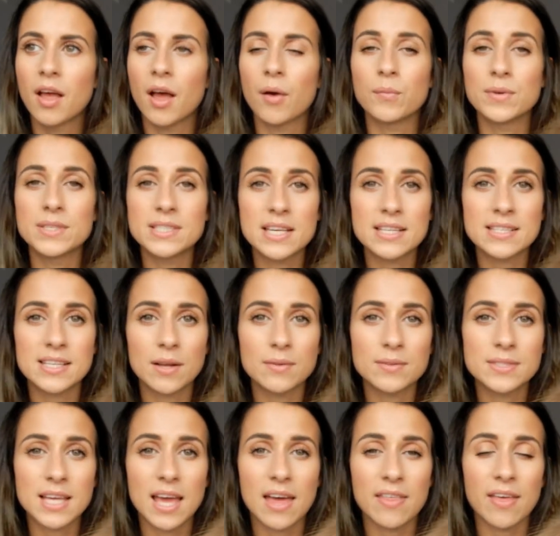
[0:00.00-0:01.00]
and we sit
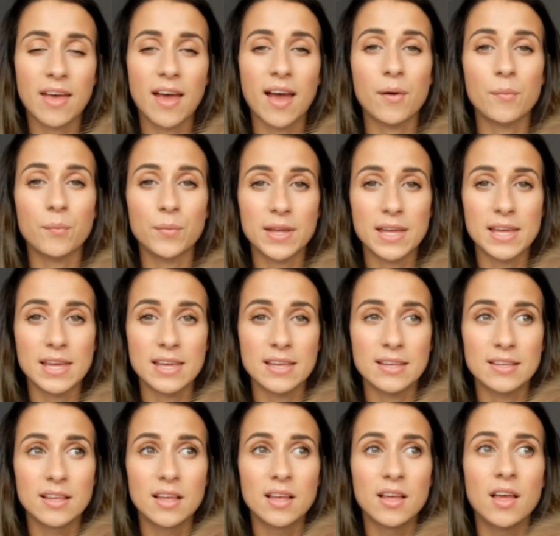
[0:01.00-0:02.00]
down together and we
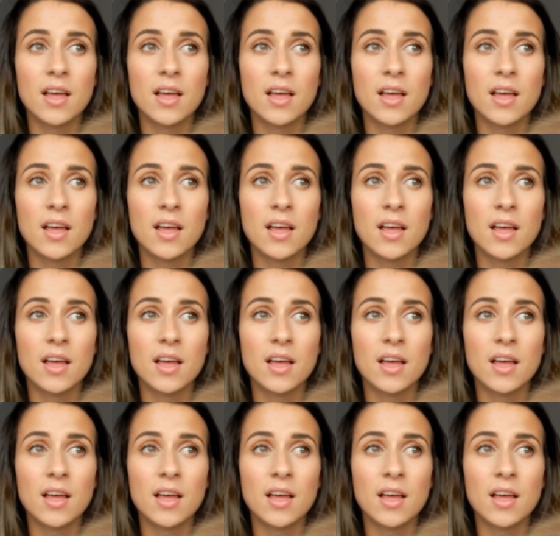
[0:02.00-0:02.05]
eat.